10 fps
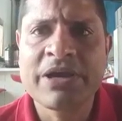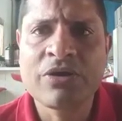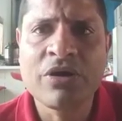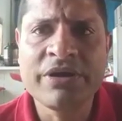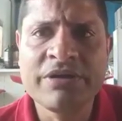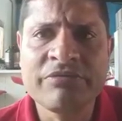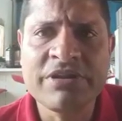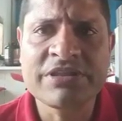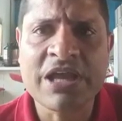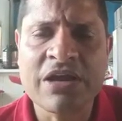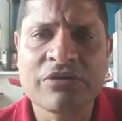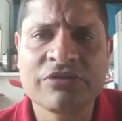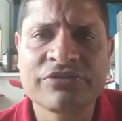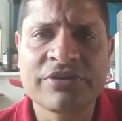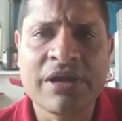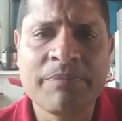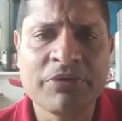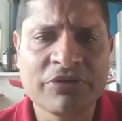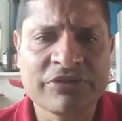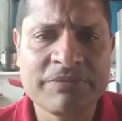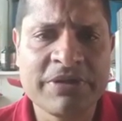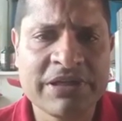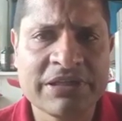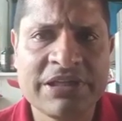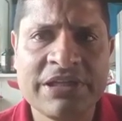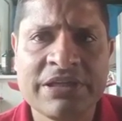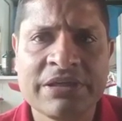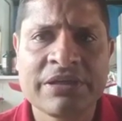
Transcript: cutting rectangles approximately